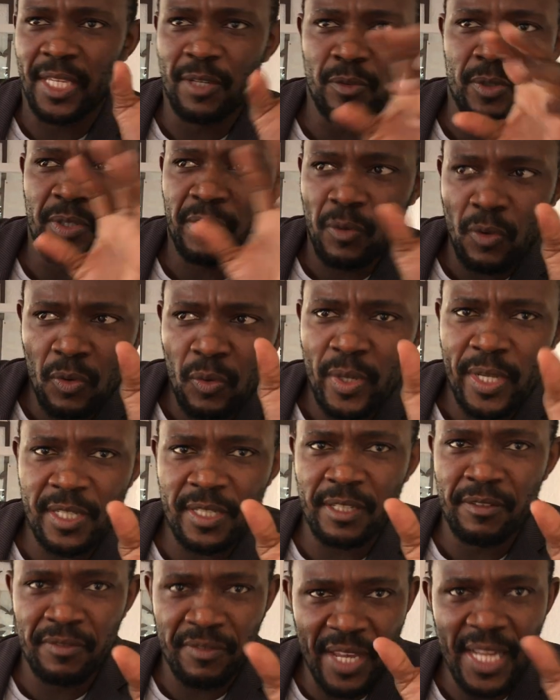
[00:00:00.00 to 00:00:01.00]
He would always
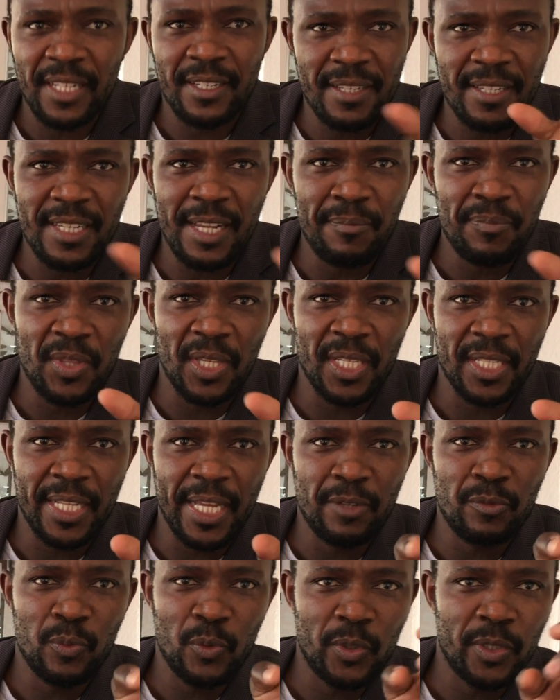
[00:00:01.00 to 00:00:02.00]
invent something
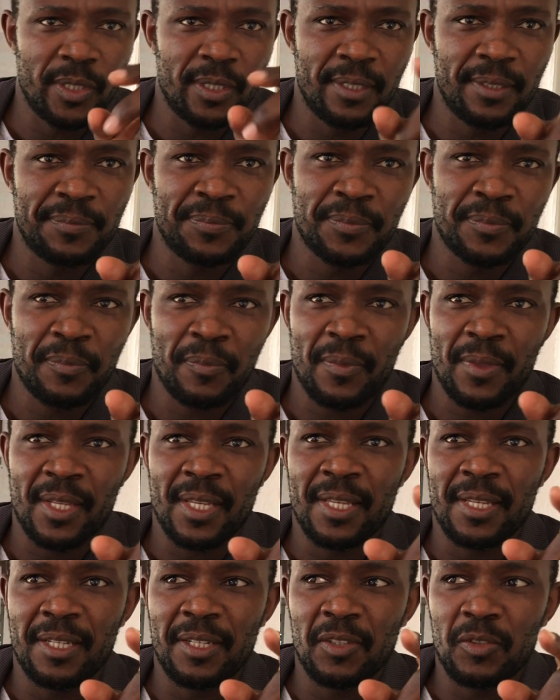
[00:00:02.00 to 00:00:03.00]
that would
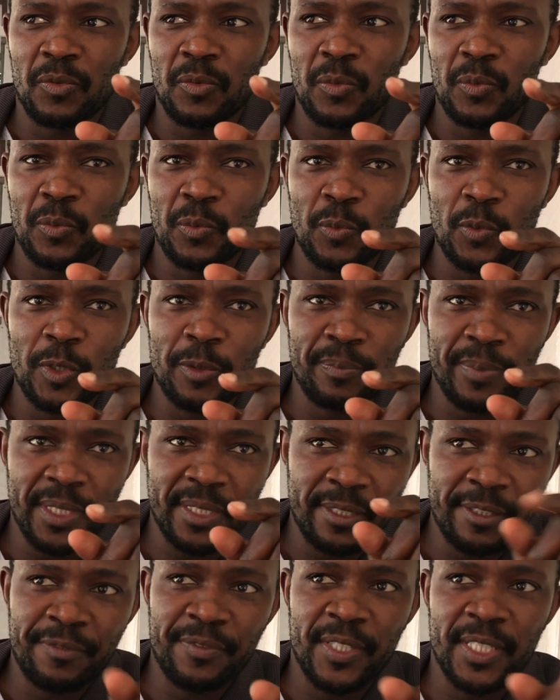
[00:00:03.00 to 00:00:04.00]
would be
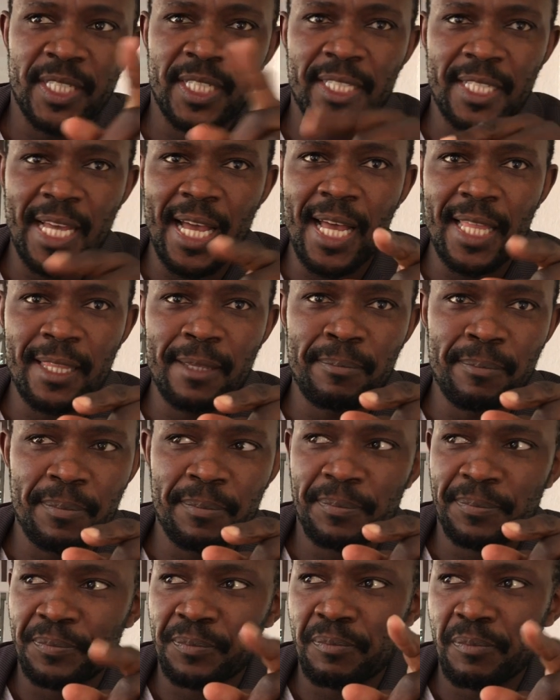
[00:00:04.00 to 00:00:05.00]
different than the other
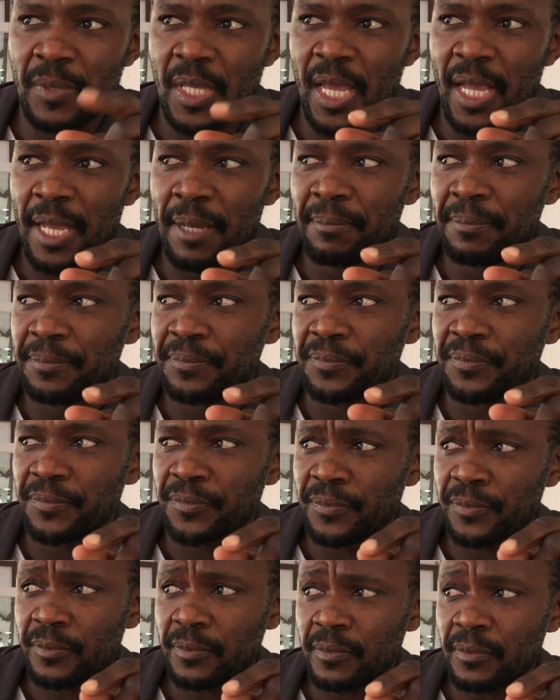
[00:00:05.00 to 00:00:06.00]
um,
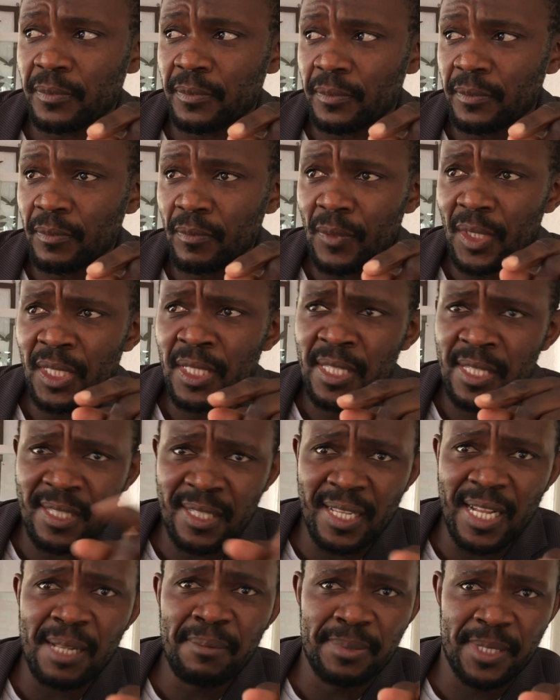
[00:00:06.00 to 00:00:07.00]

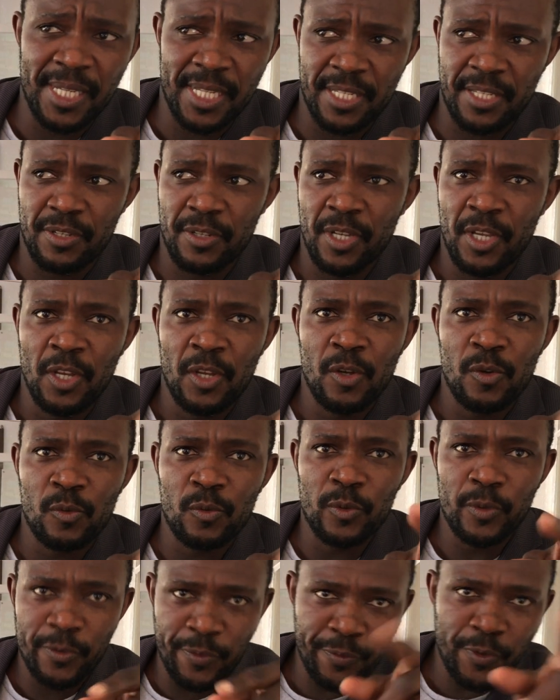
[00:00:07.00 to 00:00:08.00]
sculptors
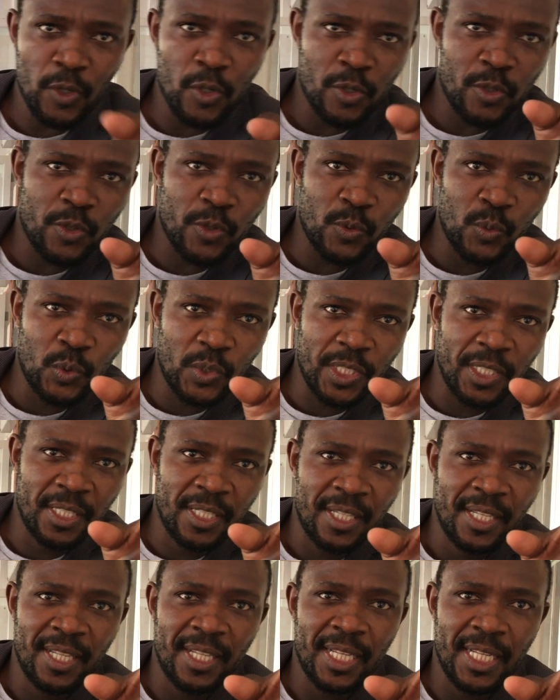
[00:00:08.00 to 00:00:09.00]
would follow suit
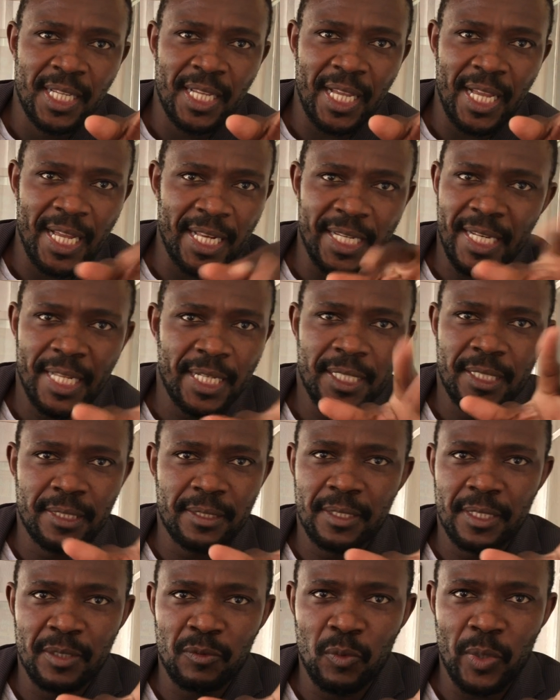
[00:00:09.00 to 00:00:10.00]
and
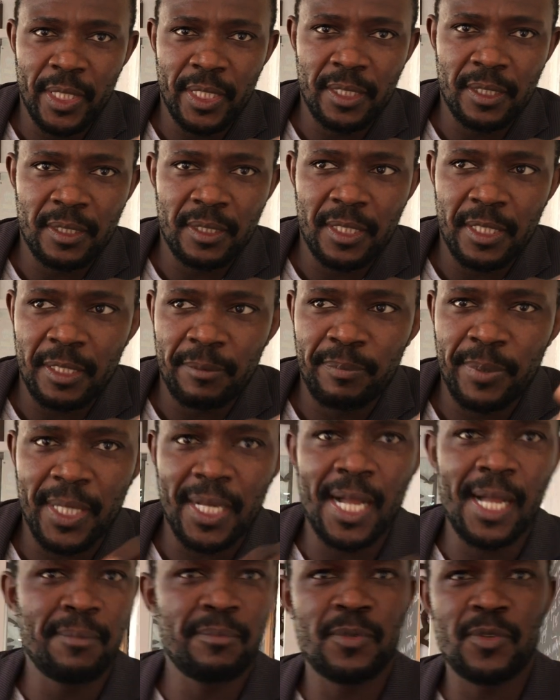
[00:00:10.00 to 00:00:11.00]
then when it
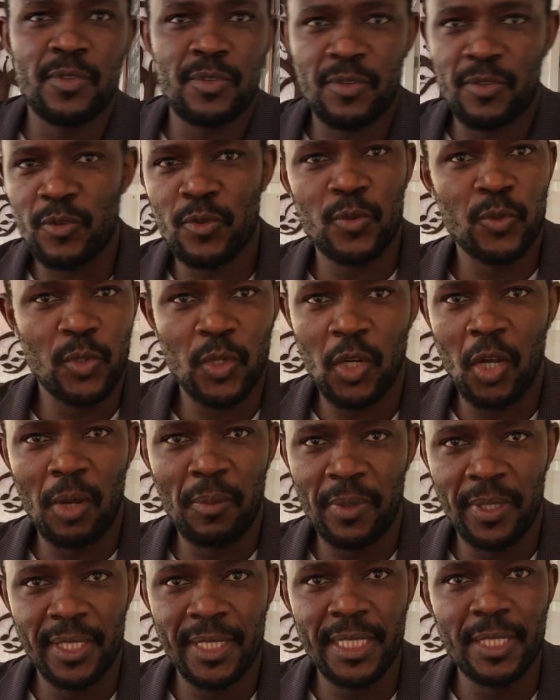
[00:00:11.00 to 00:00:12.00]
becomes too
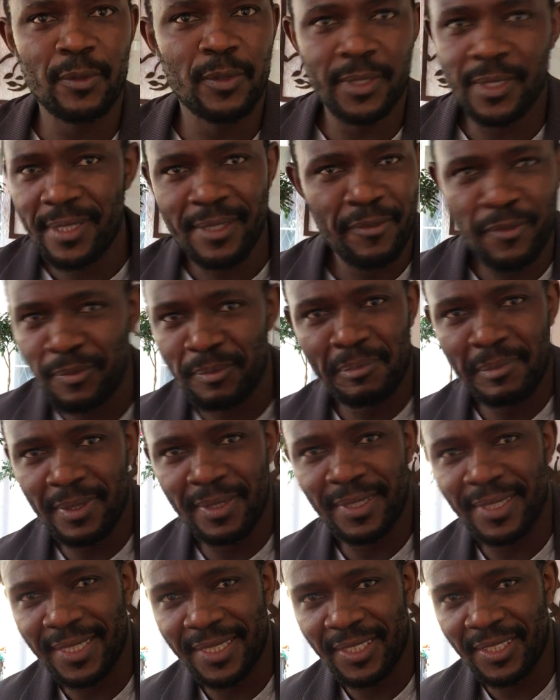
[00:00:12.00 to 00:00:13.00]
common, he would
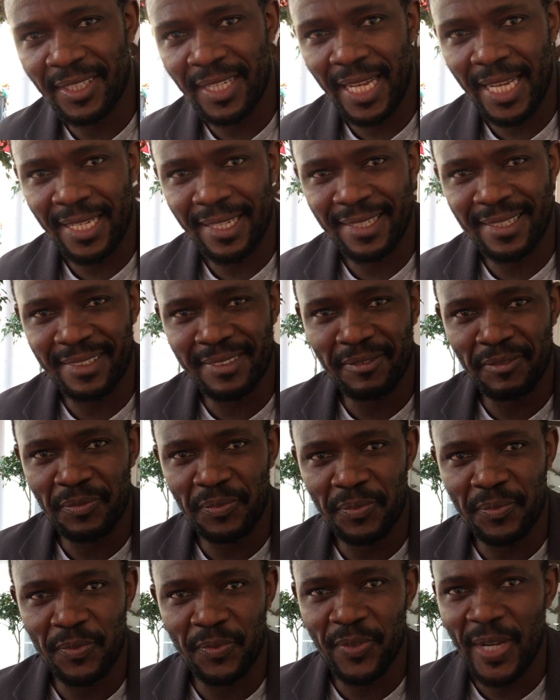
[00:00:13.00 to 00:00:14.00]
like
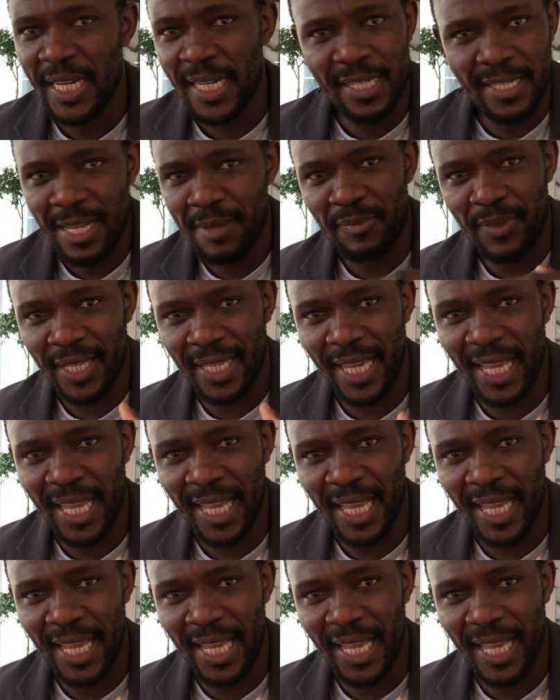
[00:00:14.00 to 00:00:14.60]
find something